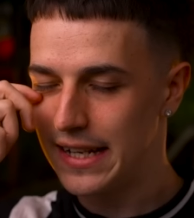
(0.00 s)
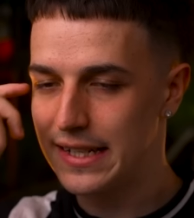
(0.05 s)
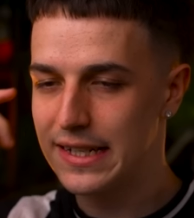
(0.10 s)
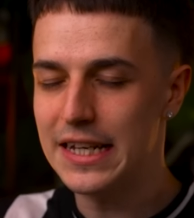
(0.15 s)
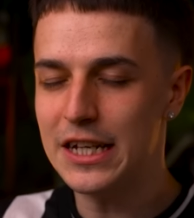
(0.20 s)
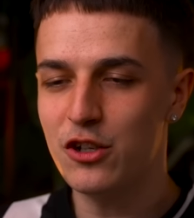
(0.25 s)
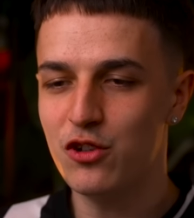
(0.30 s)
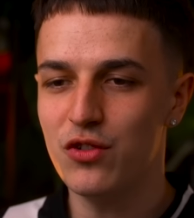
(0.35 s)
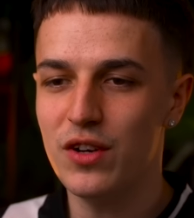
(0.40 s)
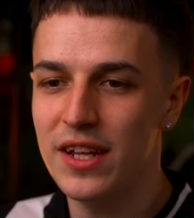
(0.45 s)
It's
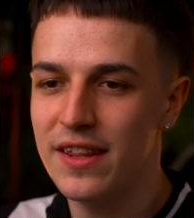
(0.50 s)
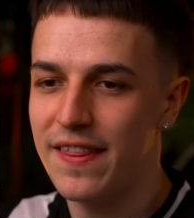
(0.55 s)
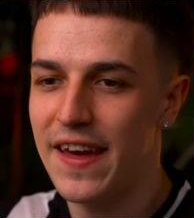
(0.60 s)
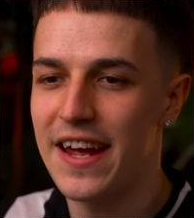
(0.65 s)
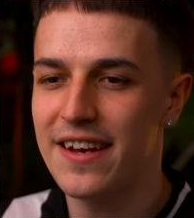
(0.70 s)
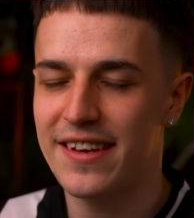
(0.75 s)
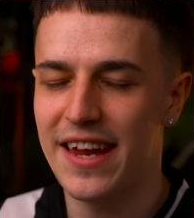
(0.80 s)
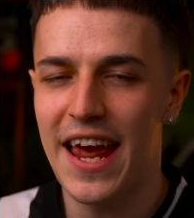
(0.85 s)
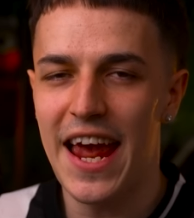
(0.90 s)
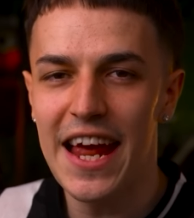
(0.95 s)
literally
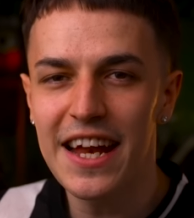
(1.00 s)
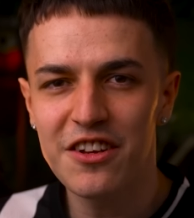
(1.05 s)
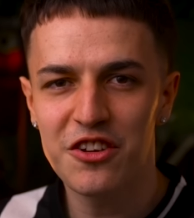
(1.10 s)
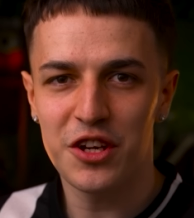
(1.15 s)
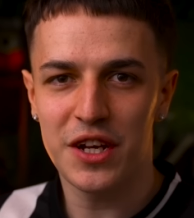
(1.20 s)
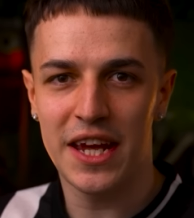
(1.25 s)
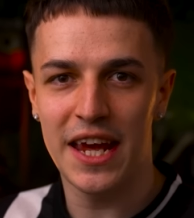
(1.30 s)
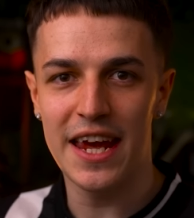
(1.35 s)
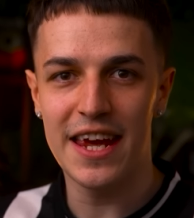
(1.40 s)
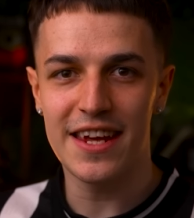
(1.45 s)
there to
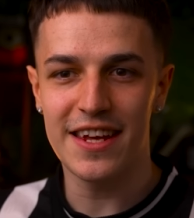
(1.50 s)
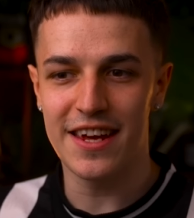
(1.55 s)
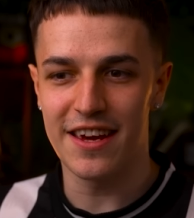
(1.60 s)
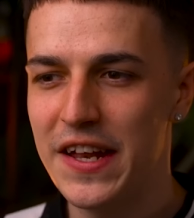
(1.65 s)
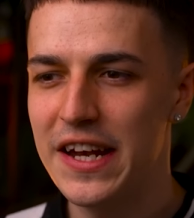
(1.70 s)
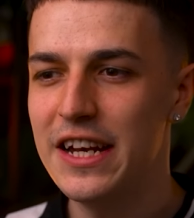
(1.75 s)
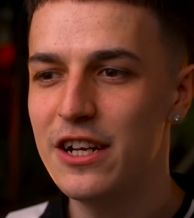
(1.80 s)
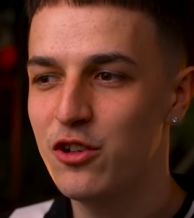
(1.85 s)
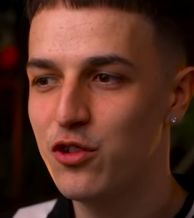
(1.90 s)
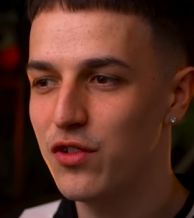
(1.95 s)
educate you. They
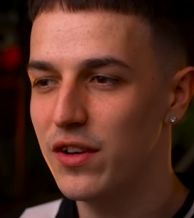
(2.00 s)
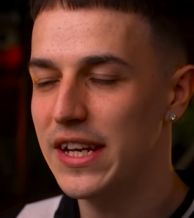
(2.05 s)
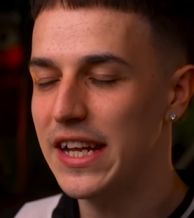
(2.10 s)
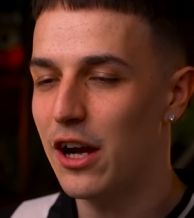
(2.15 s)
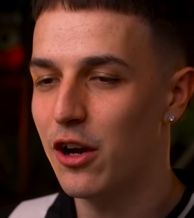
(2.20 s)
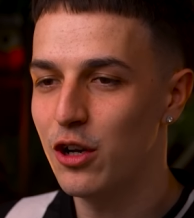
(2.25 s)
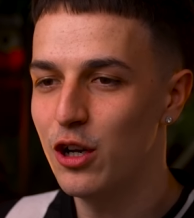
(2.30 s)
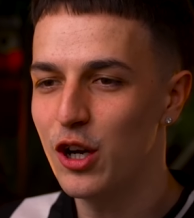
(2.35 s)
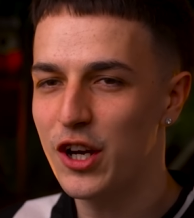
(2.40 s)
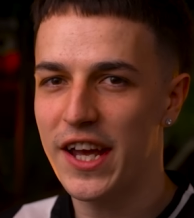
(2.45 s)
literally
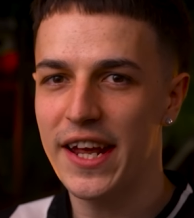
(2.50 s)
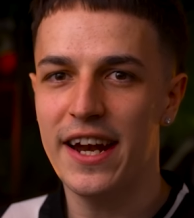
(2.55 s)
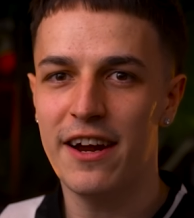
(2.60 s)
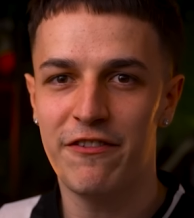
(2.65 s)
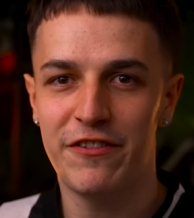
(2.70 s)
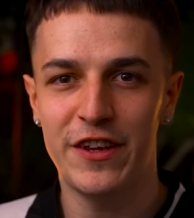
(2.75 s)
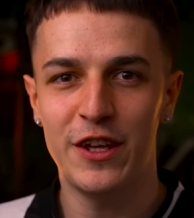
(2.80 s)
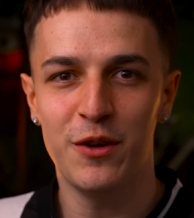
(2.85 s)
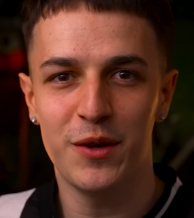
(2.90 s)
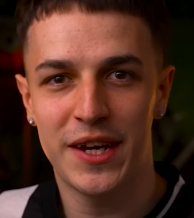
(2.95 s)
are looking
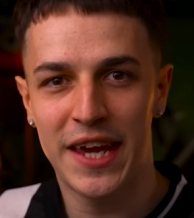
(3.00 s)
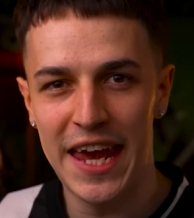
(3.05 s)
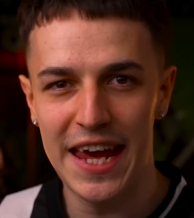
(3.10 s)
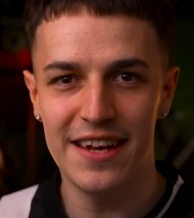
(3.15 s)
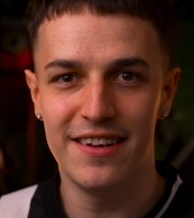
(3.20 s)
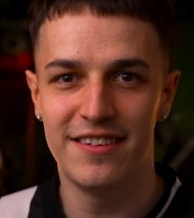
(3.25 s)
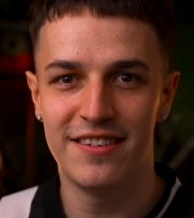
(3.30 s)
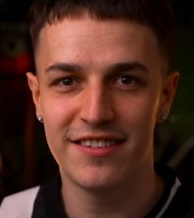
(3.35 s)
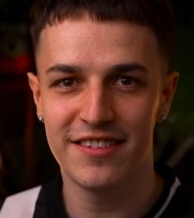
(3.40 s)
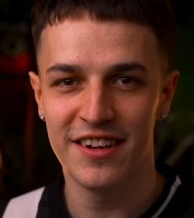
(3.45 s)
after your
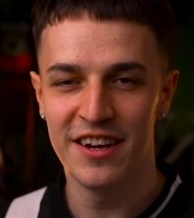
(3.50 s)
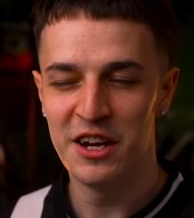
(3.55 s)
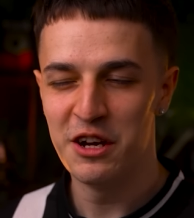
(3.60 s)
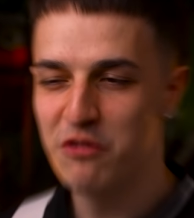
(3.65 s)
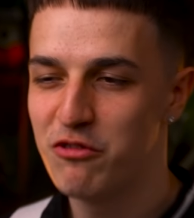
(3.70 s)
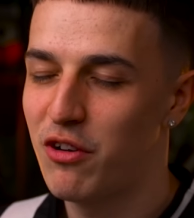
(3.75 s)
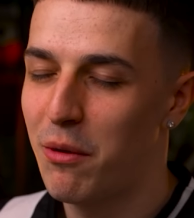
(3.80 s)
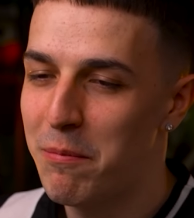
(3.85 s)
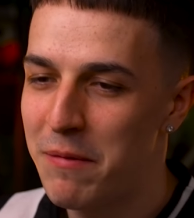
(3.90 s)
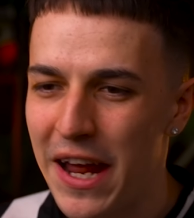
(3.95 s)
kids
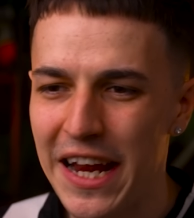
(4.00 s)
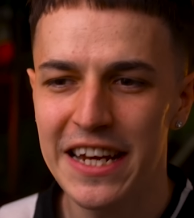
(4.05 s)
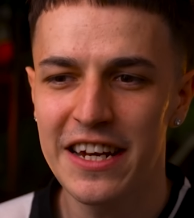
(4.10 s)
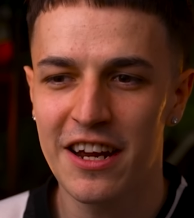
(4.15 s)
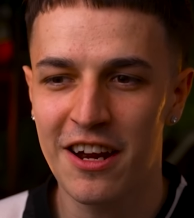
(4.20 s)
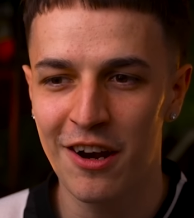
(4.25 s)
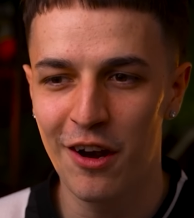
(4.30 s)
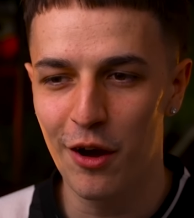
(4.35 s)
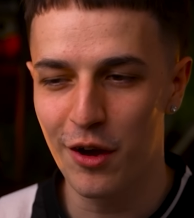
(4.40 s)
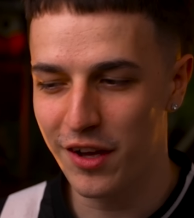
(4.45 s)
from 9
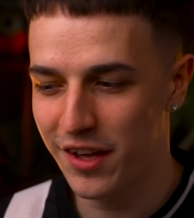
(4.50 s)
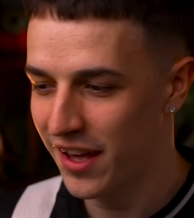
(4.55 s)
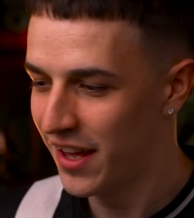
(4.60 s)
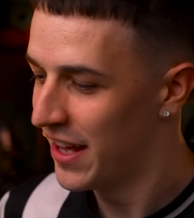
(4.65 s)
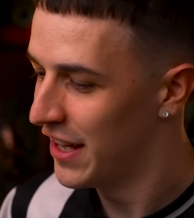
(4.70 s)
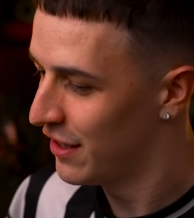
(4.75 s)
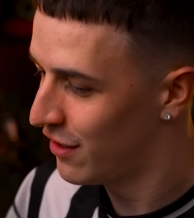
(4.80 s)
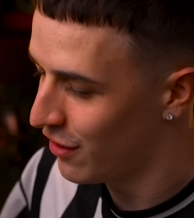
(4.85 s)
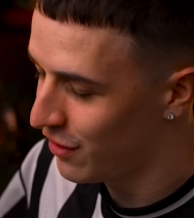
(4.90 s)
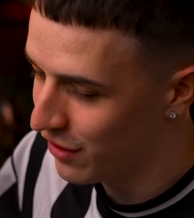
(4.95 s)
o'clock
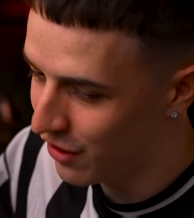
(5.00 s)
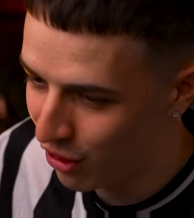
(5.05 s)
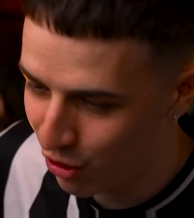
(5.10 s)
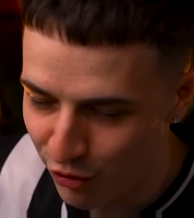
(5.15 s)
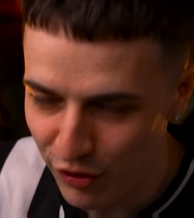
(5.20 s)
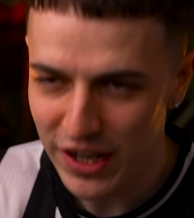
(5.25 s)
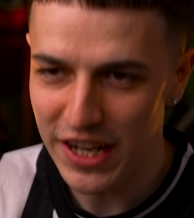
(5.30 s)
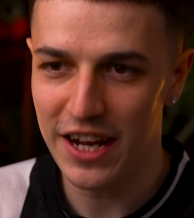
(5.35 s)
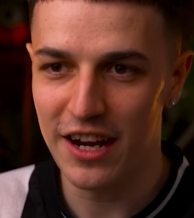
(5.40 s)
till 3